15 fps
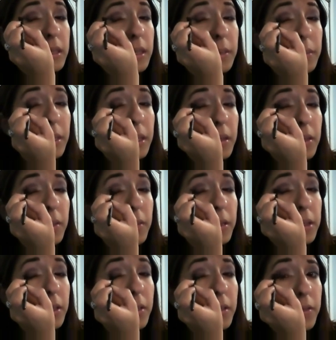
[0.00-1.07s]
the same thing
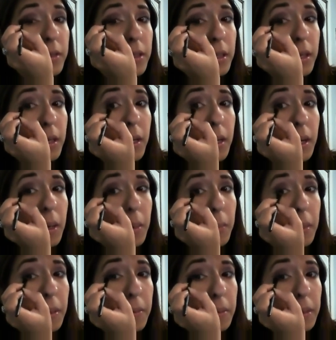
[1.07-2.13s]
over and over,
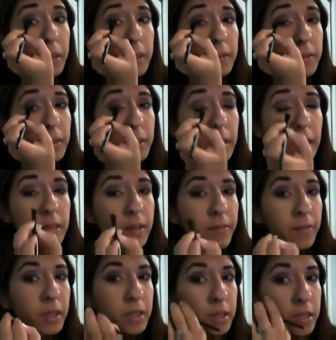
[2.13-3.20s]
but it really gives it that
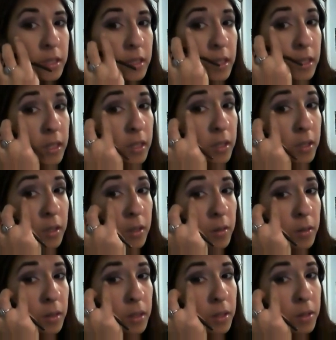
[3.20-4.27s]
definition. You're going to kind of
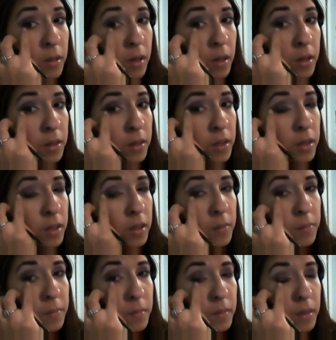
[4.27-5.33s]
go a little on the
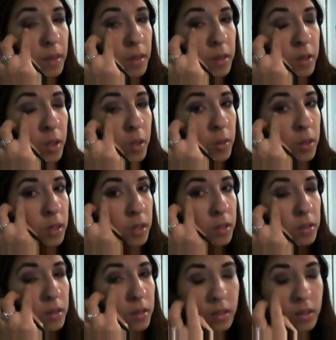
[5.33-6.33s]
lower